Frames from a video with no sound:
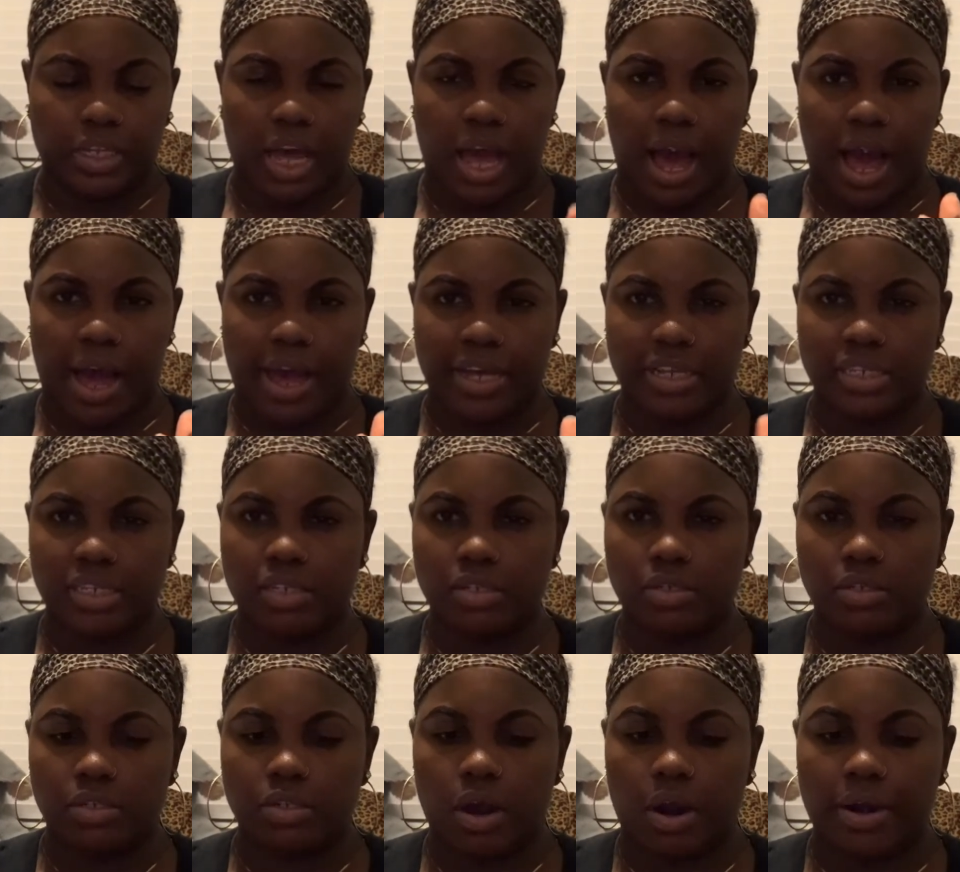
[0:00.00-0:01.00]
I
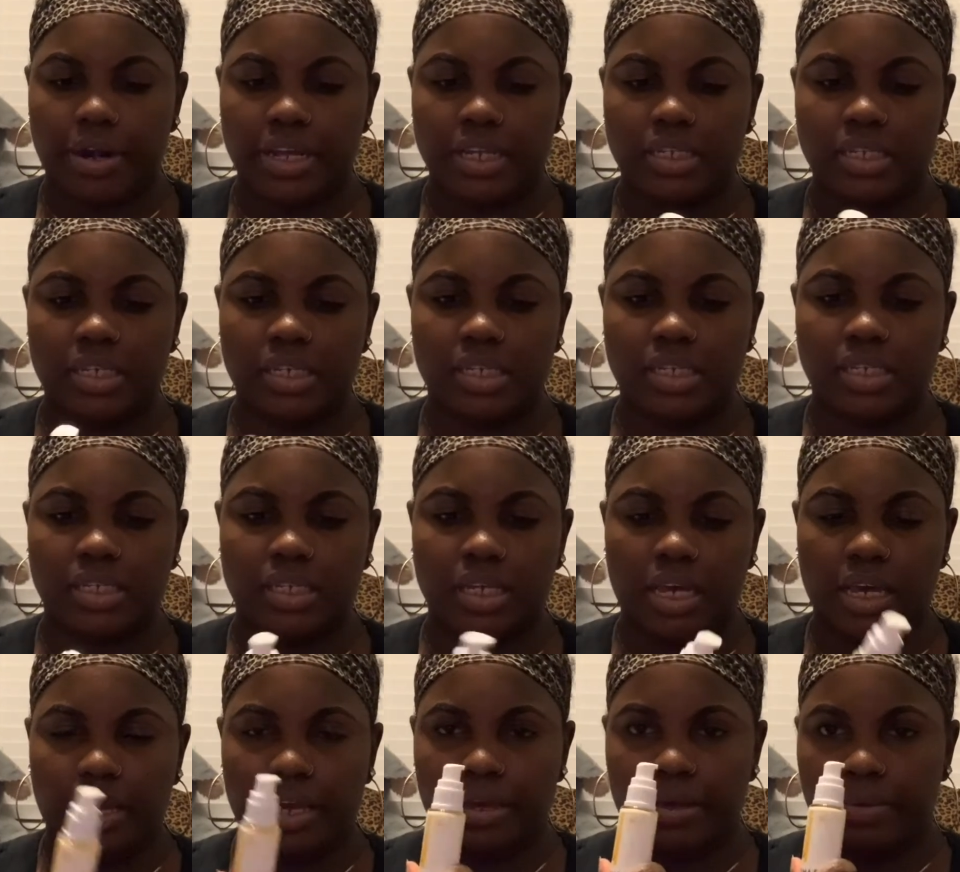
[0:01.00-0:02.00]
started to
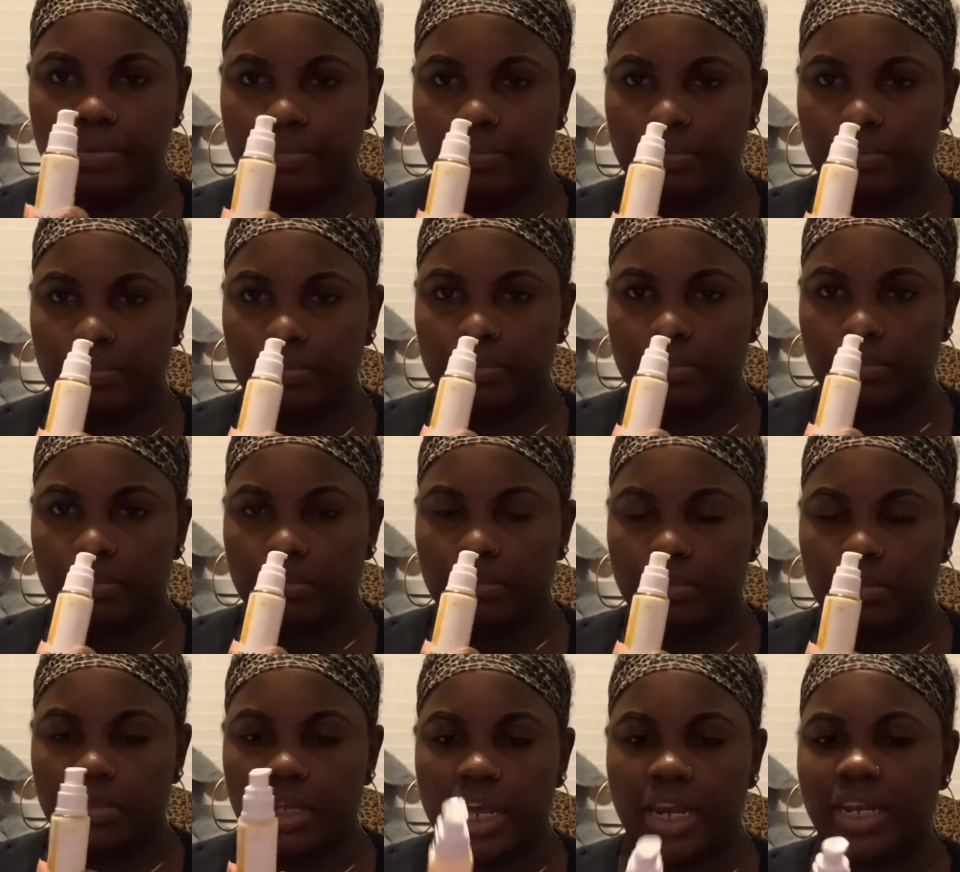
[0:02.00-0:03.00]
see,
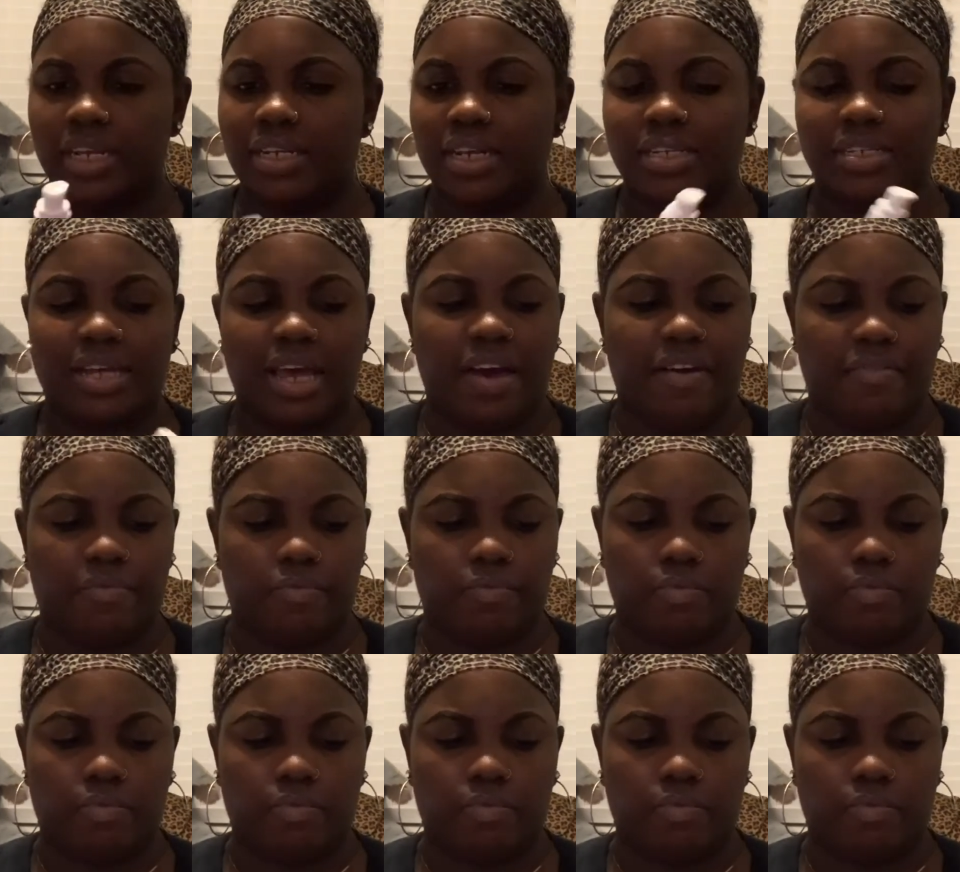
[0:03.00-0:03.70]
and it doesn't have,